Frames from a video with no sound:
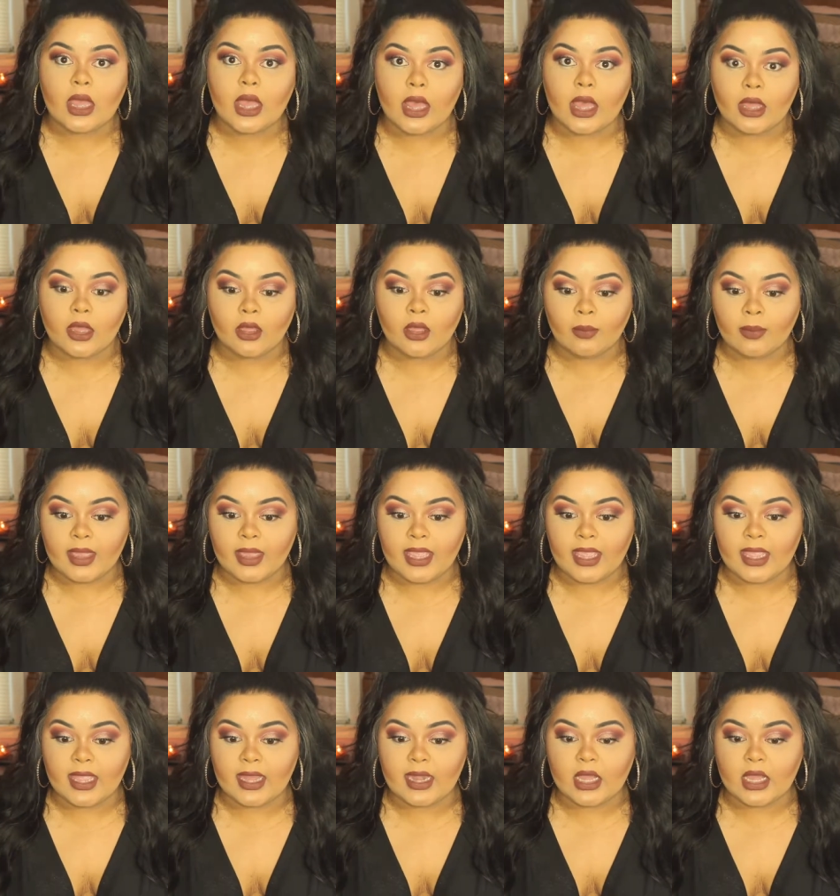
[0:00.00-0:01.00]

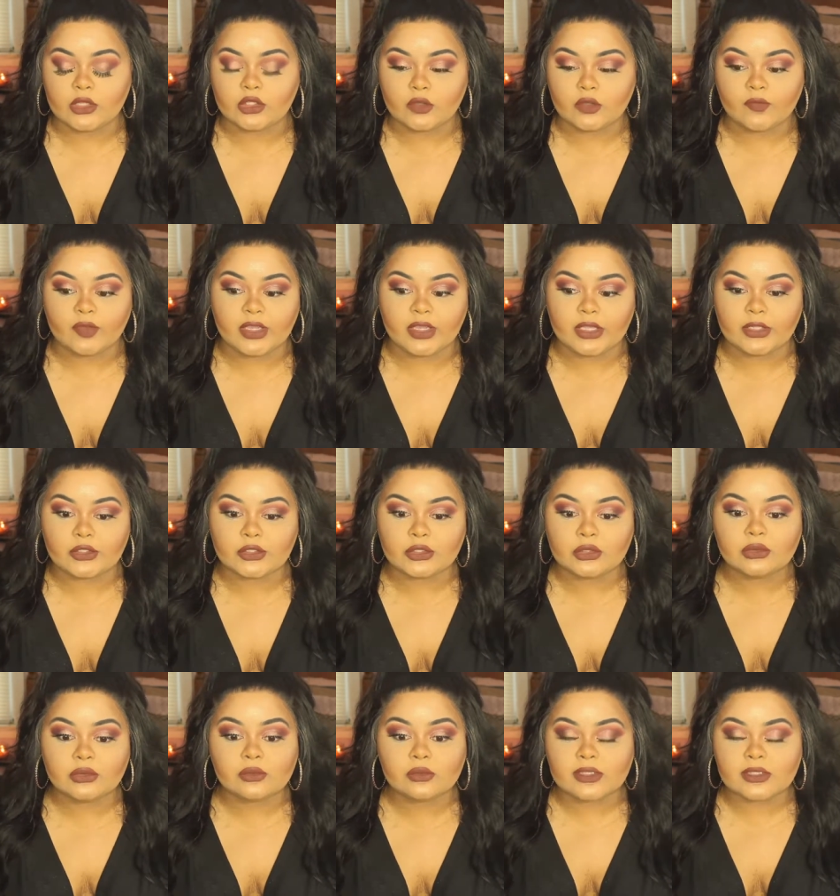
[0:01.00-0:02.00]
And don't forget
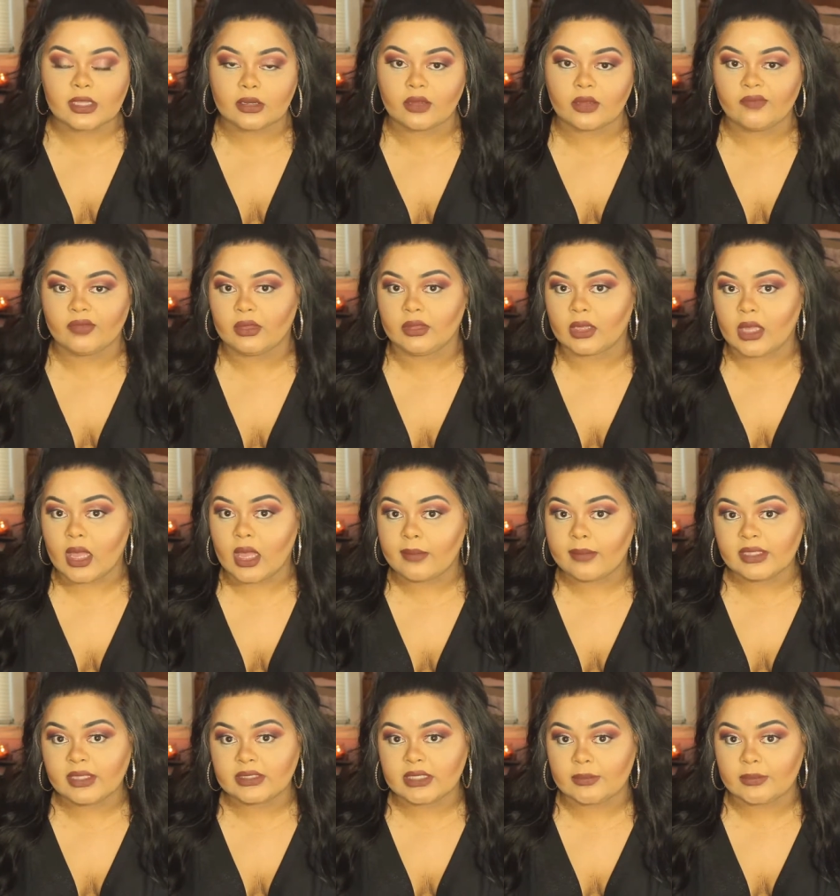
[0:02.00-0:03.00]
to sound off in the
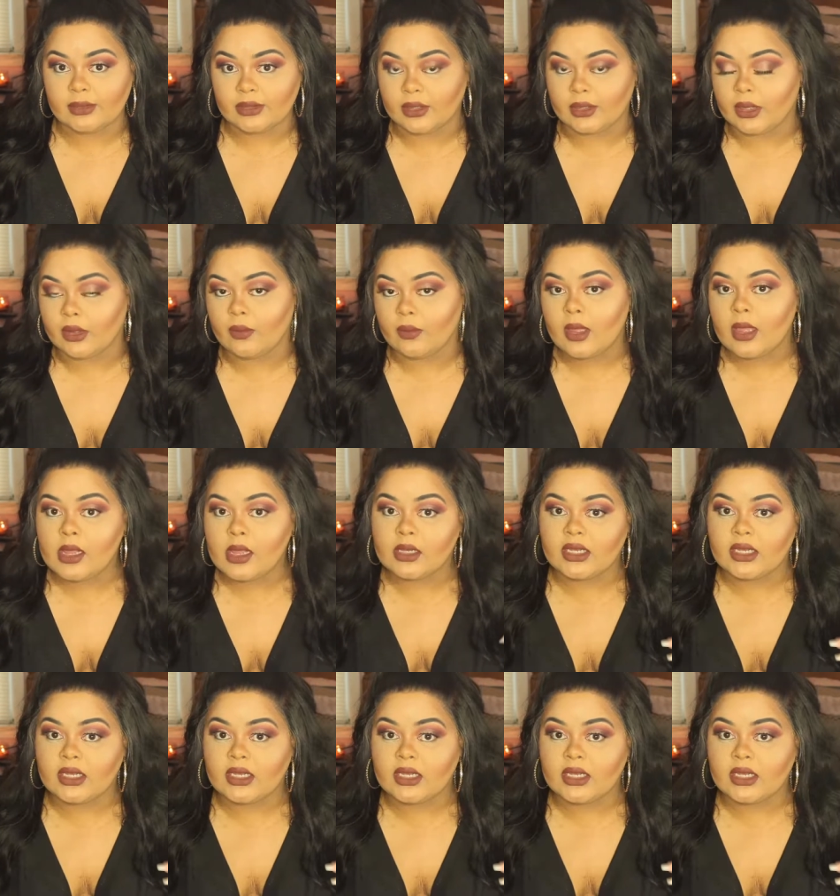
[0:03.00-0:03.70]
comments down below.